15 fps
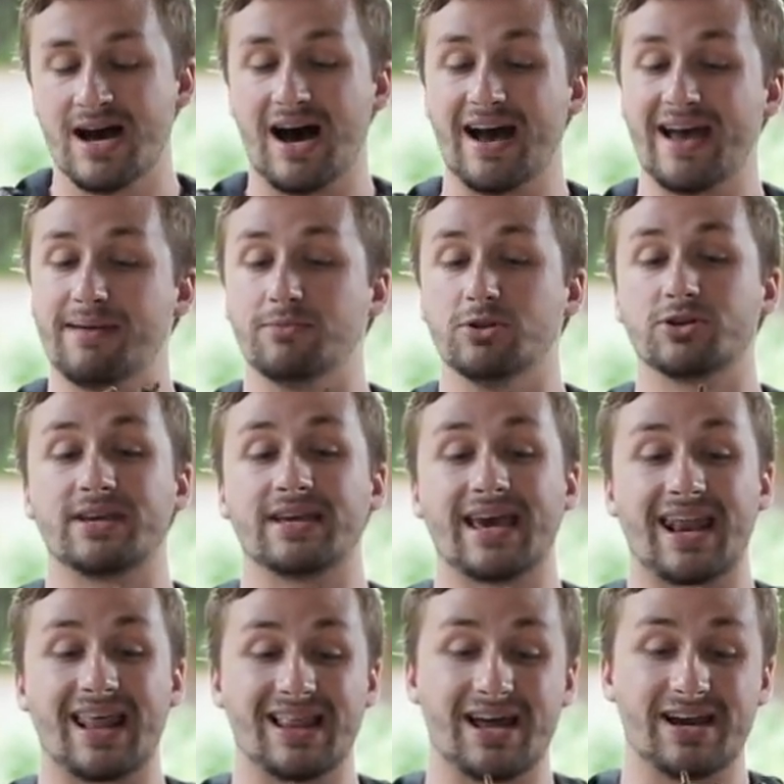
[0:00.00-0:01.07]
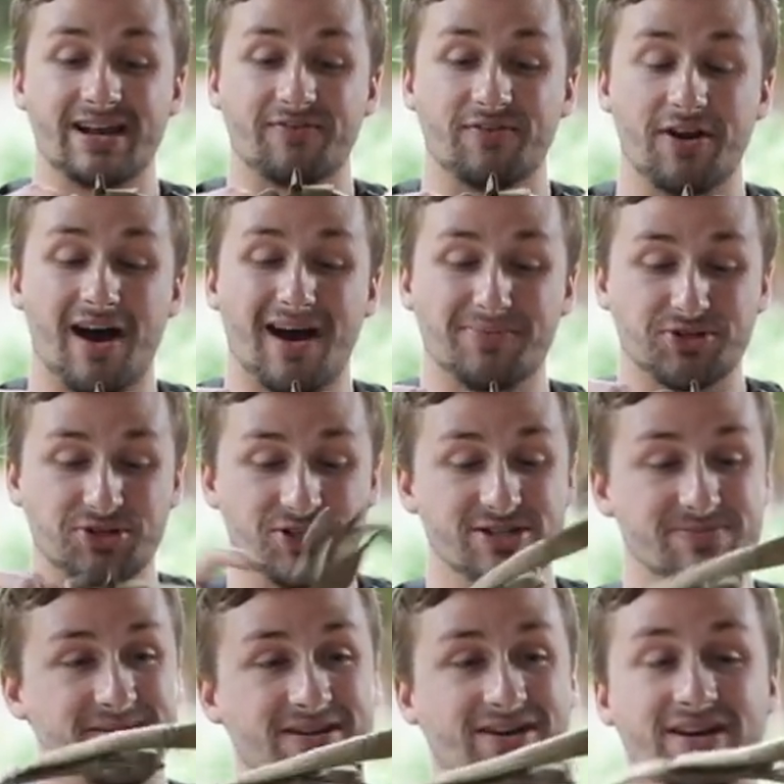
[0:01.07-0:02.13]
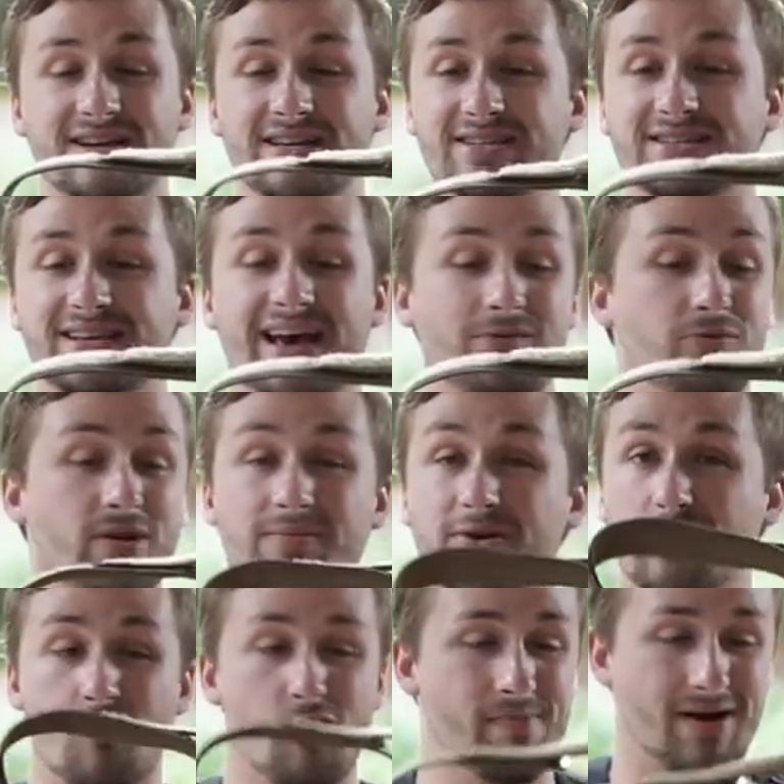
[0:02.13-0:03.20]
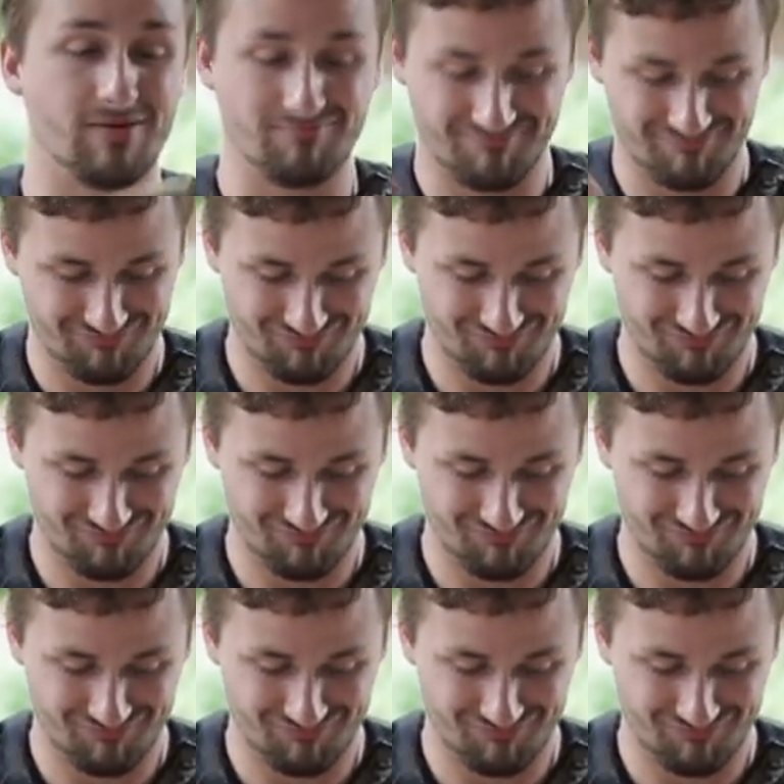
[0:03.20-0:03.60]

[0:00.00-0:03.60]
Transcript: I am looking at a lot of different options because I want to build a war belt.